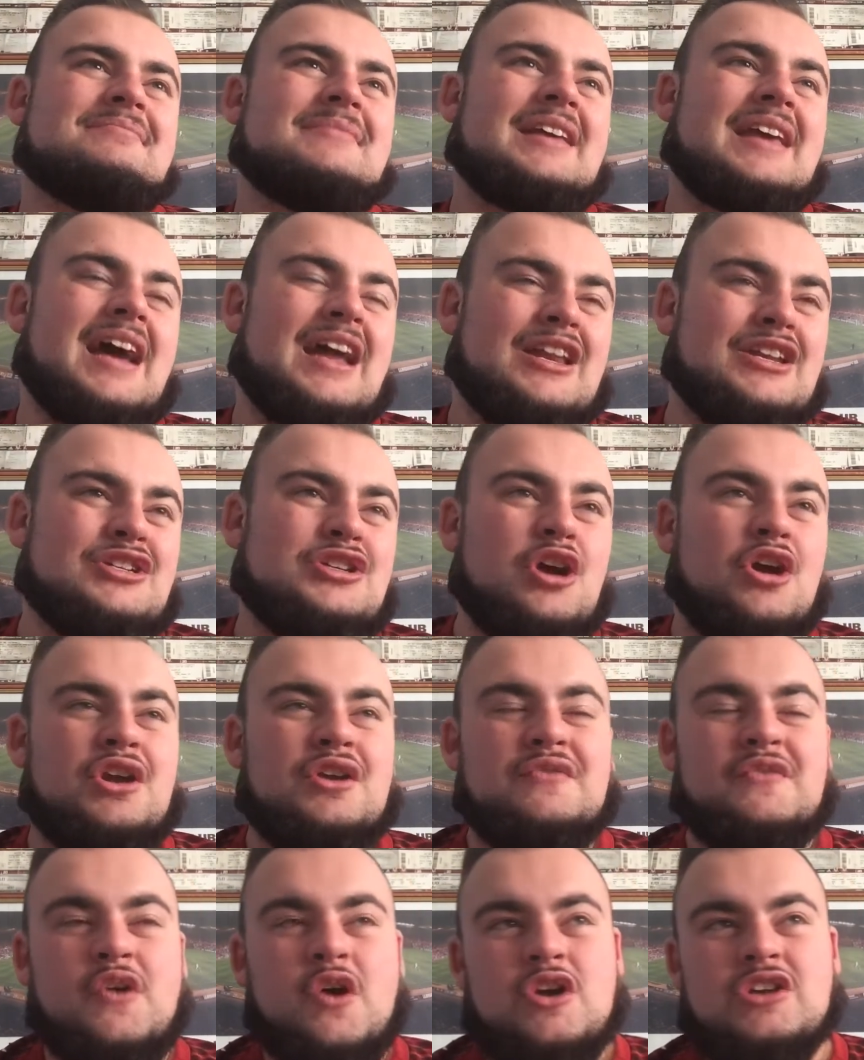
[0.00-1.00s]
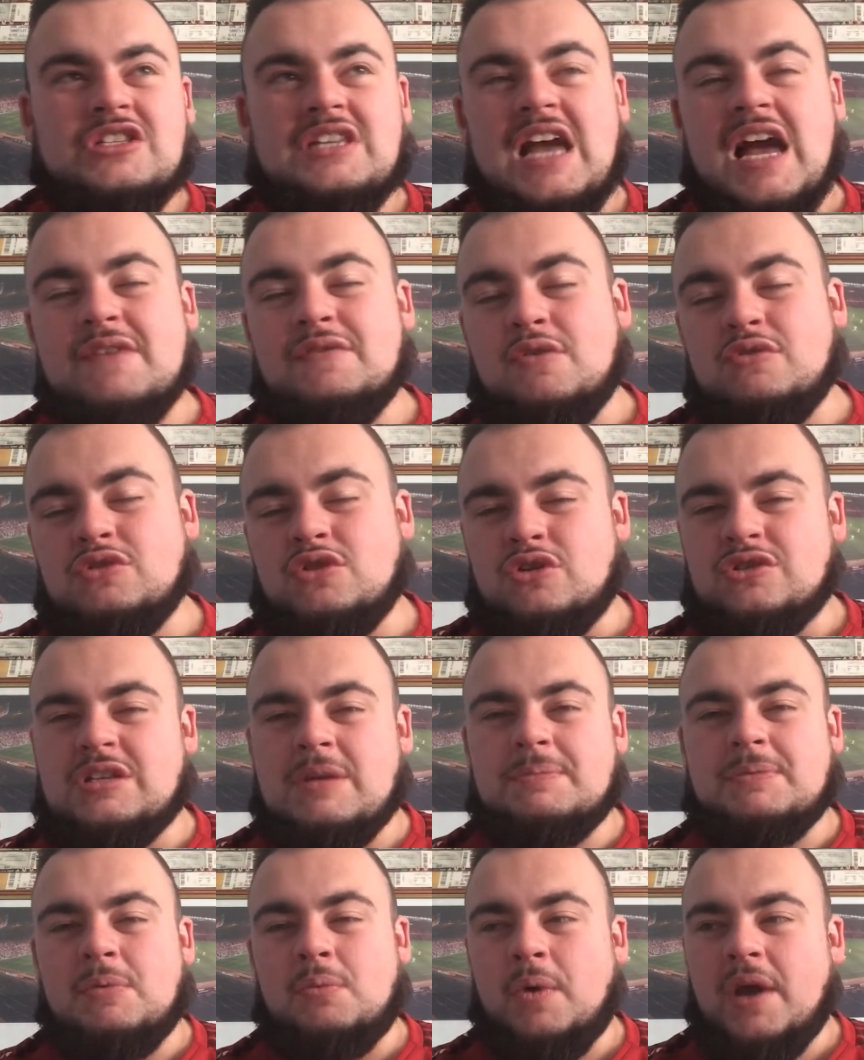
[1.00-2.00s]
He had a shot in the first half, obviously got
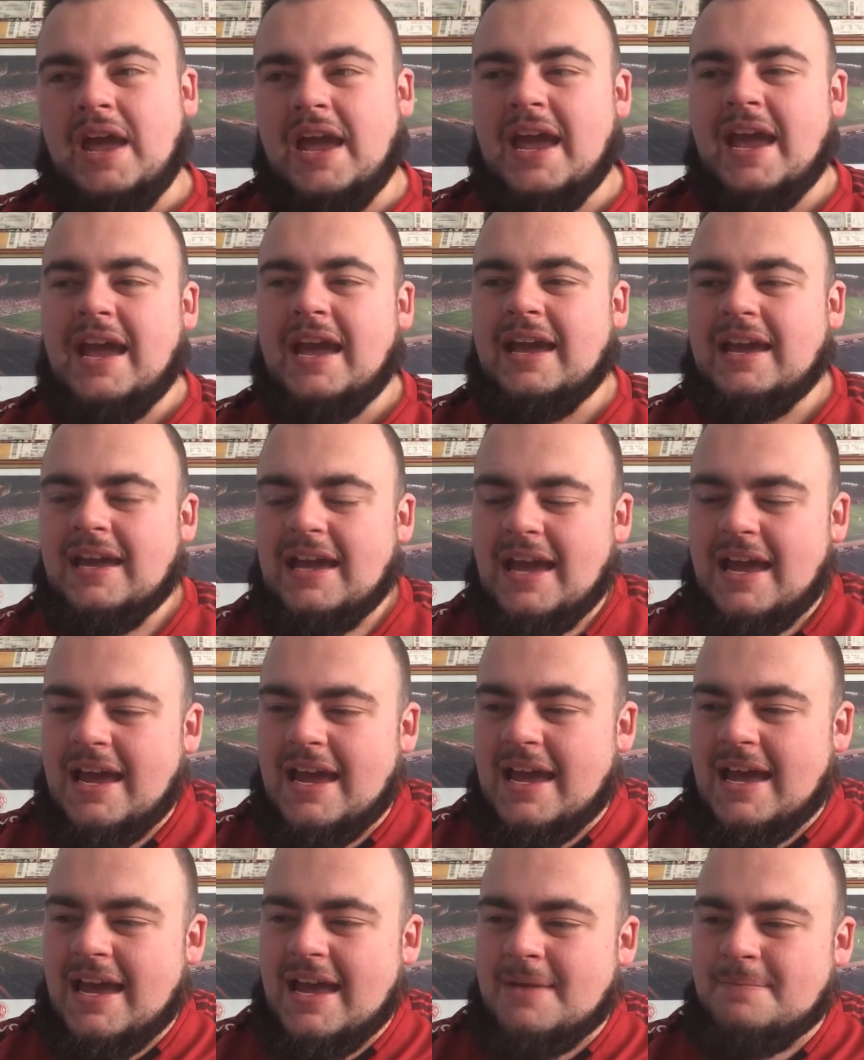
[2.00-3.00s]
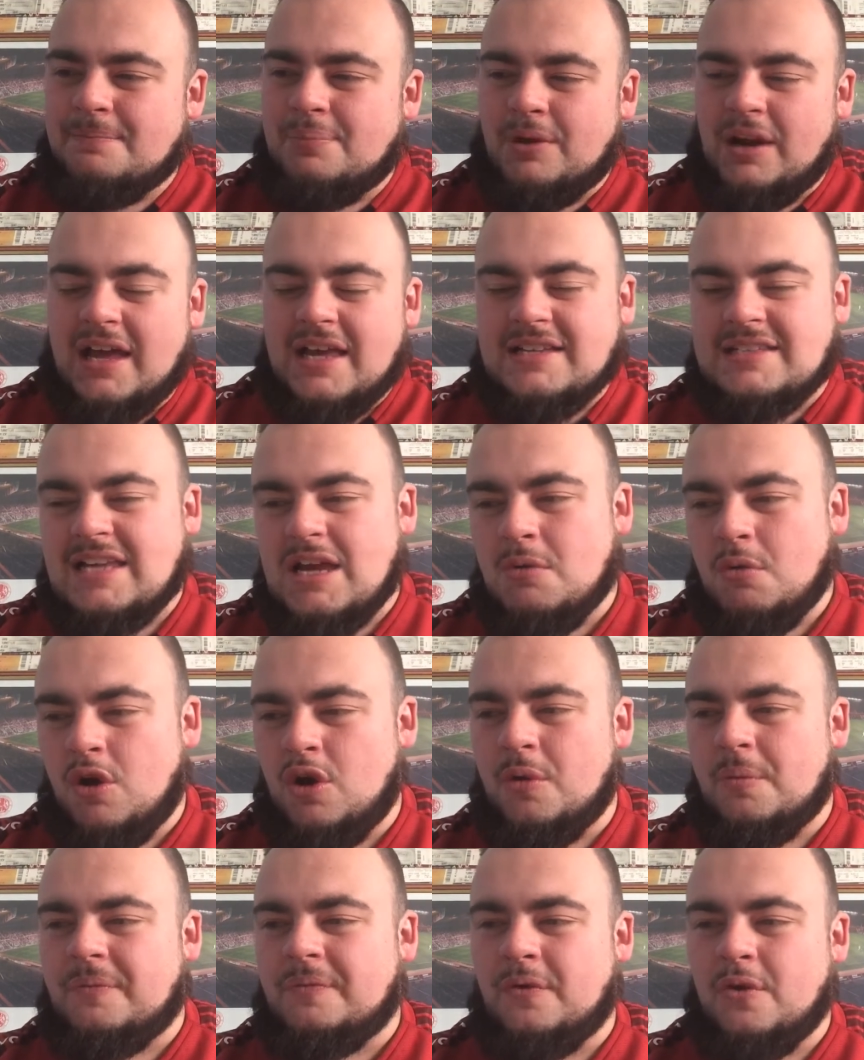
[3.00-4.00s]
tipped away. But like I say,
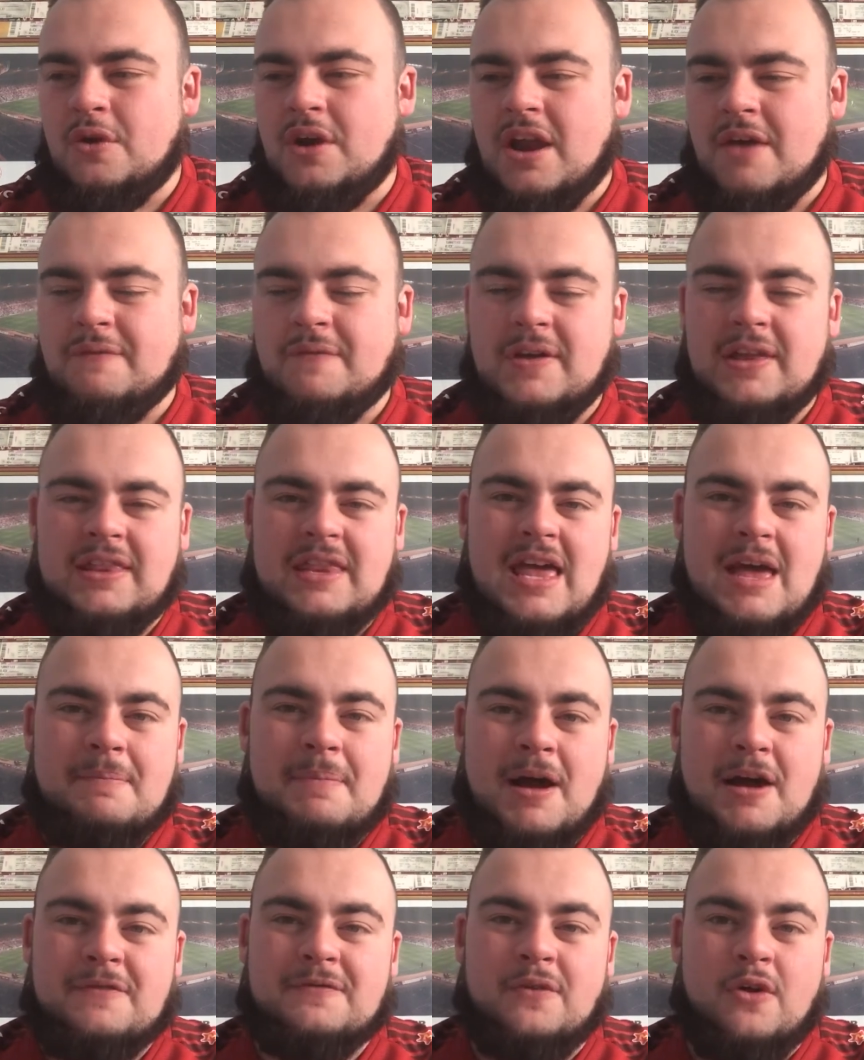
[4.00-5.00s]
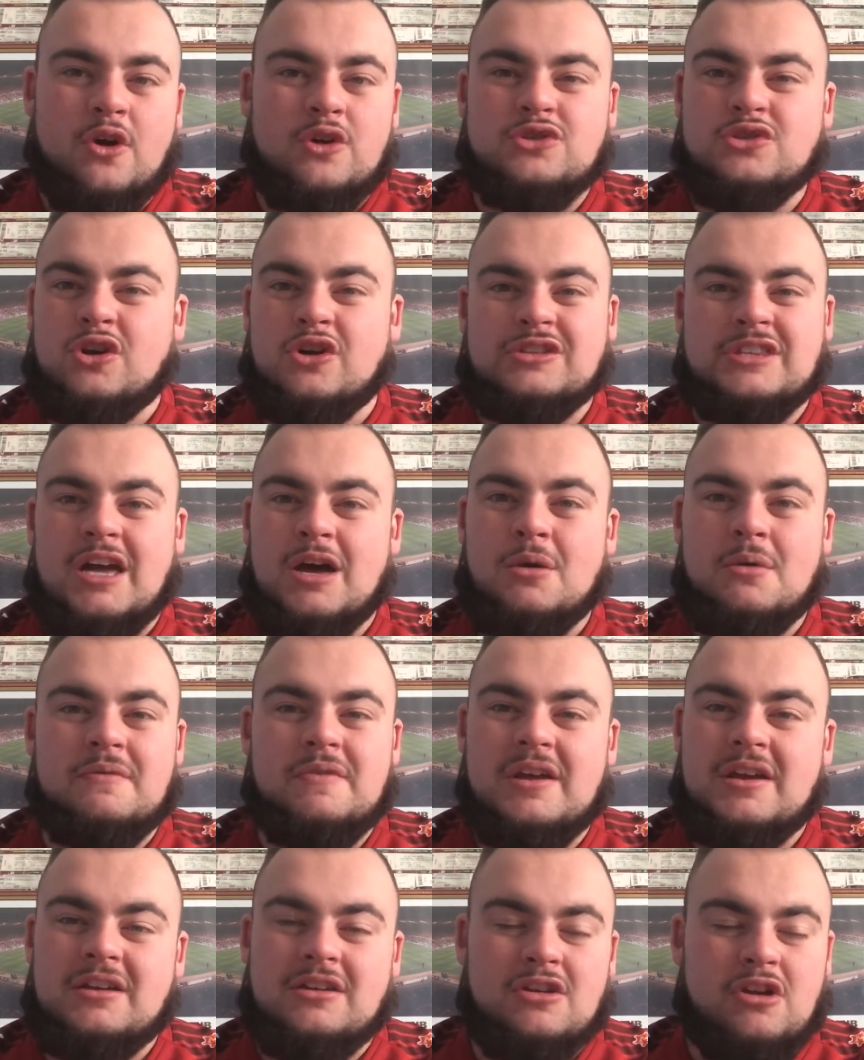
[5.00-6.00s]
one up front, I think their back four sort of dealt
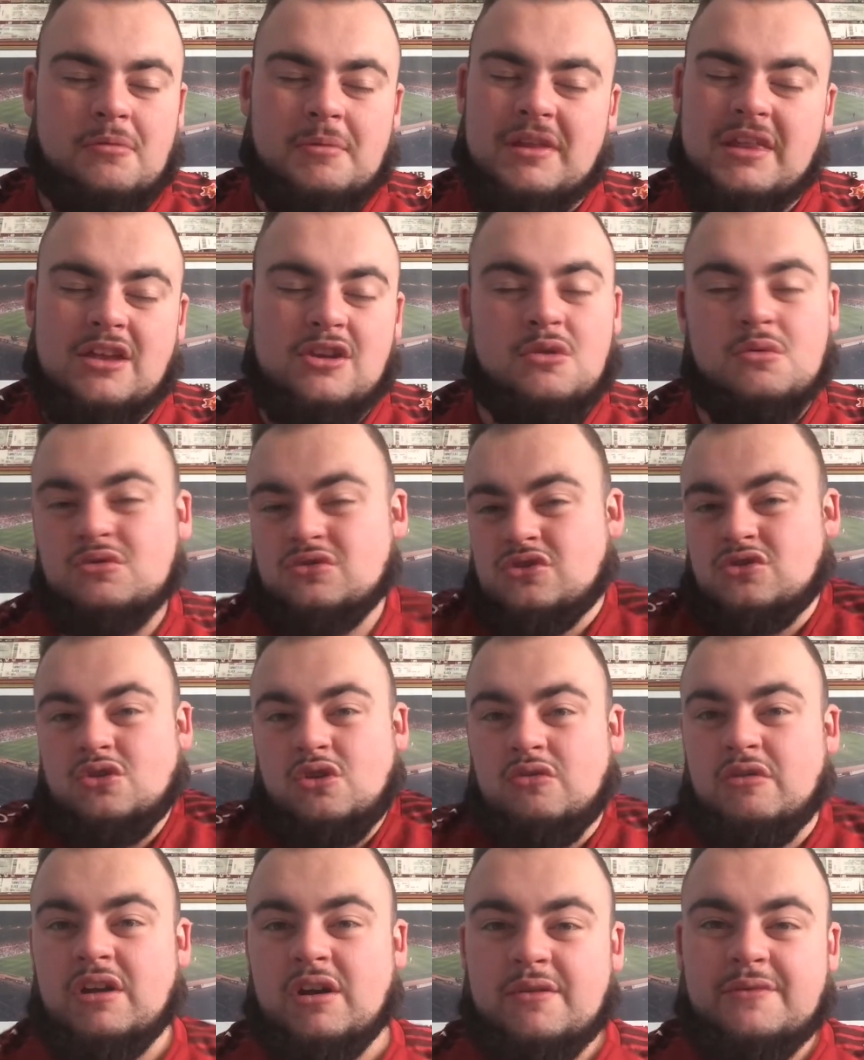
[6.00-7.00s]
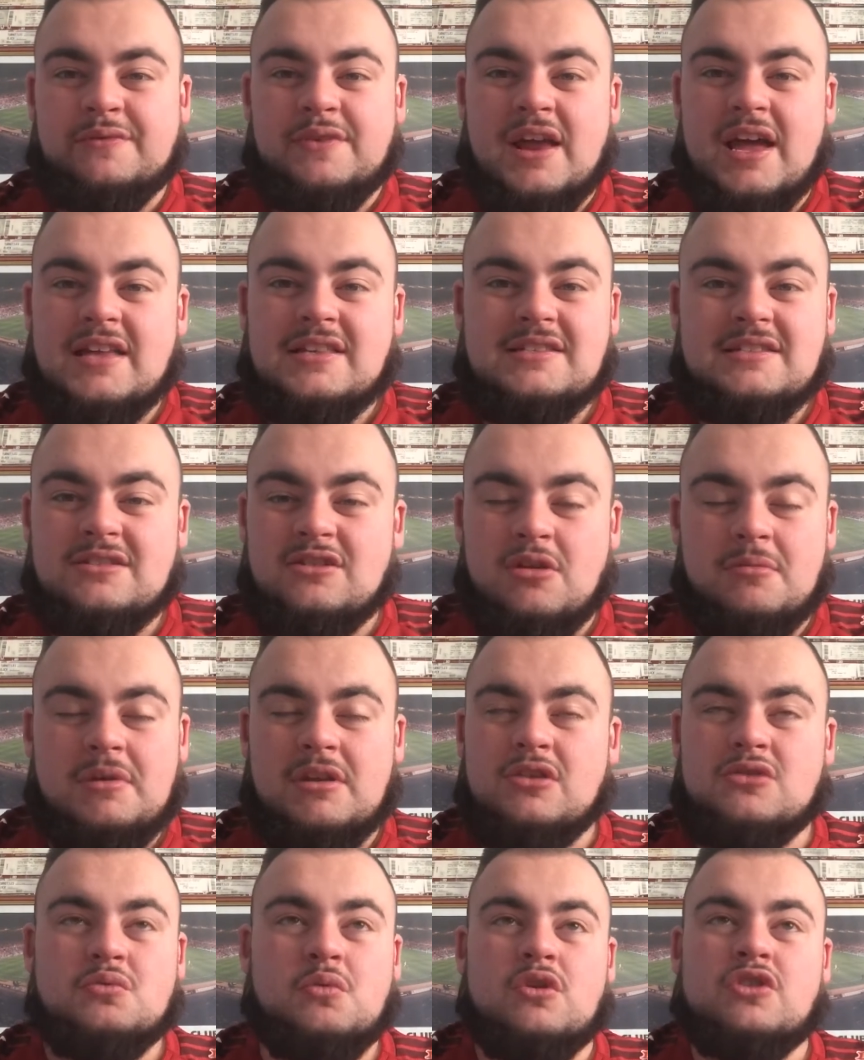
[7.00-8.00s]
with it. You know what I mean? They knew there was no real threat. You know what I
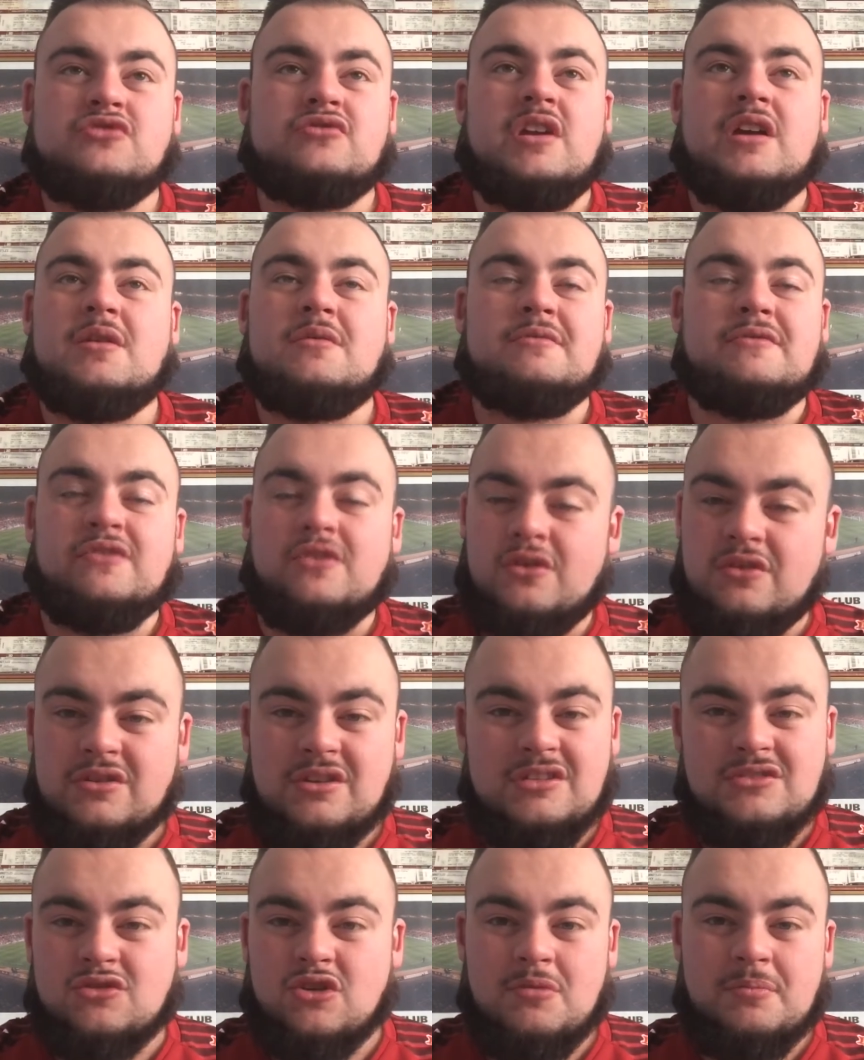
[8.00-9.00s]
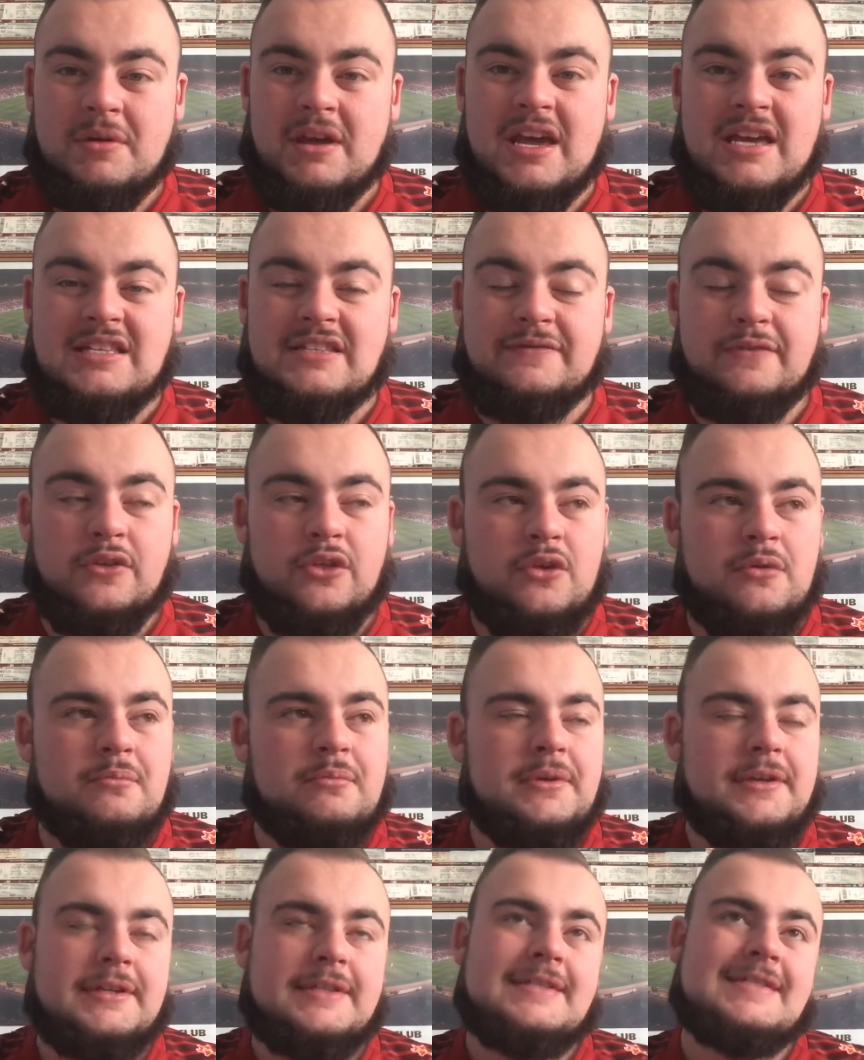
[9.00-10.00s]
mean? There's one strike up front. It's going to be easy for
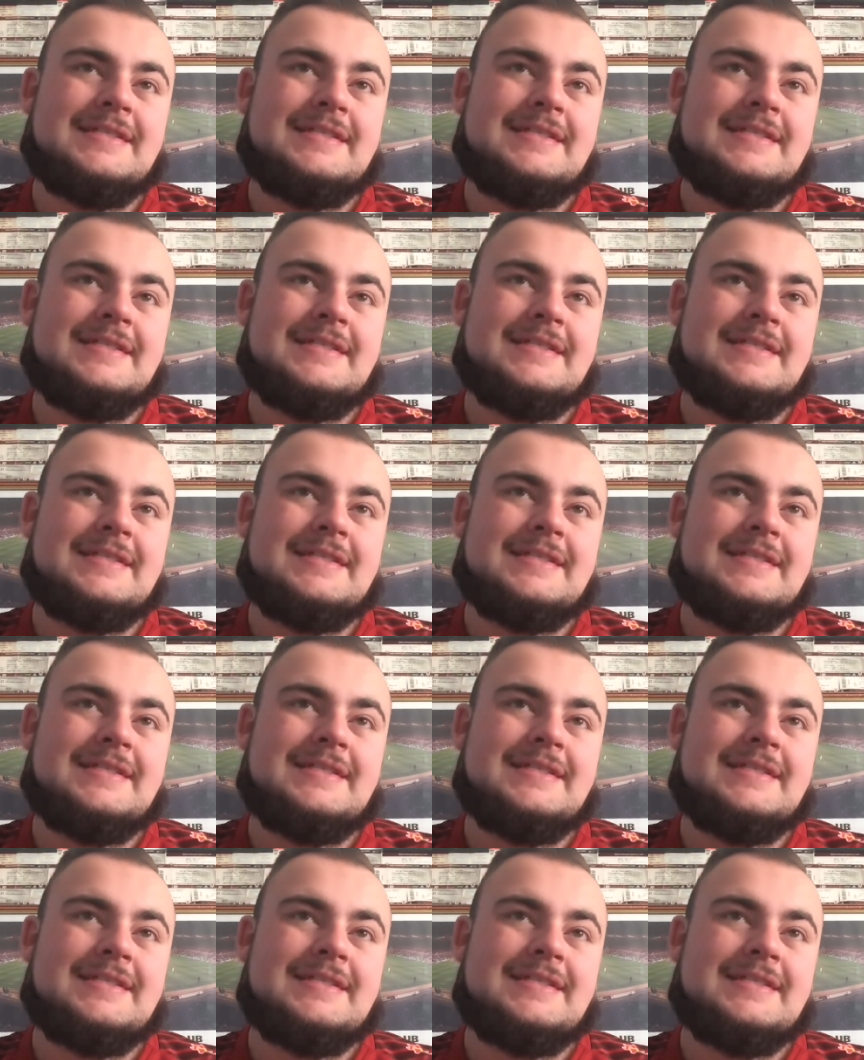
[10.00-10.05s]
them.